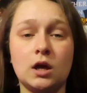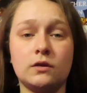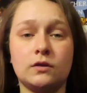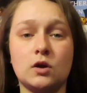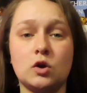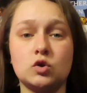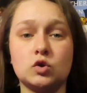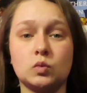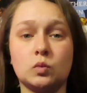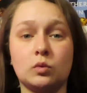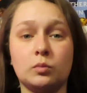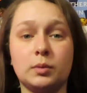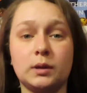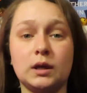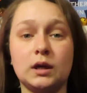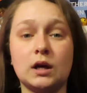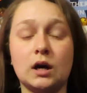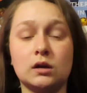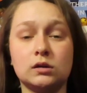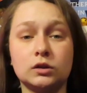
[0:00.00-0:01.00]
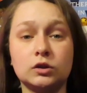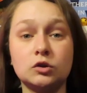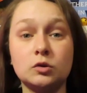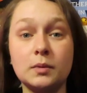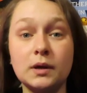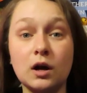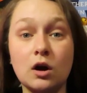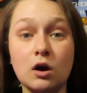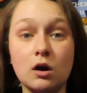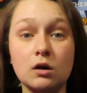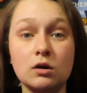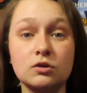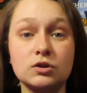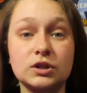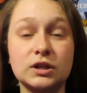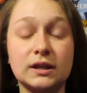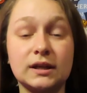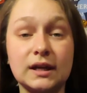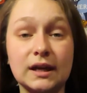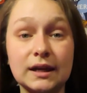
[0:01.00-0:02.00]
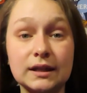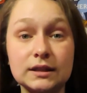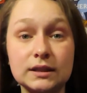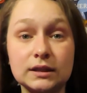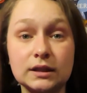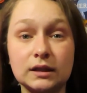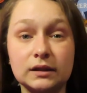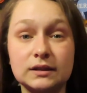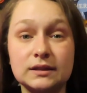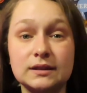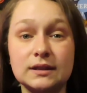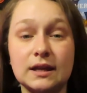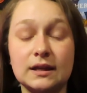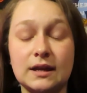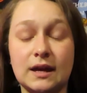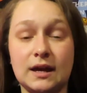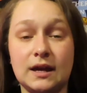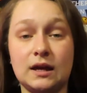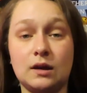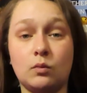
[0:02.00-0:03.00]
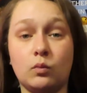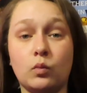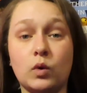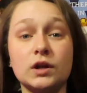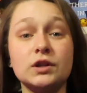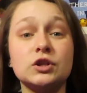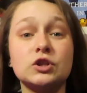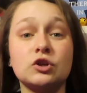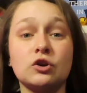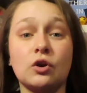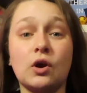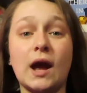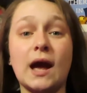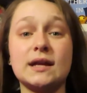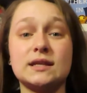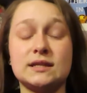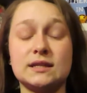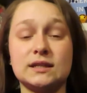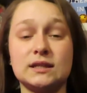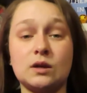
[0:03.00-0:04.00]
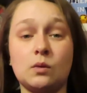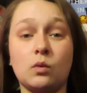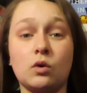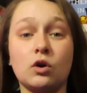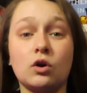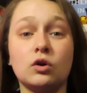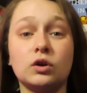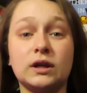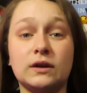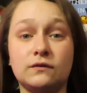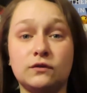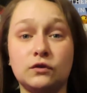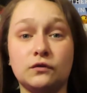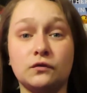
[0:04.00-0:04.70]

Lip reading: Those will be a little bit harder to get once you're at Disney World if you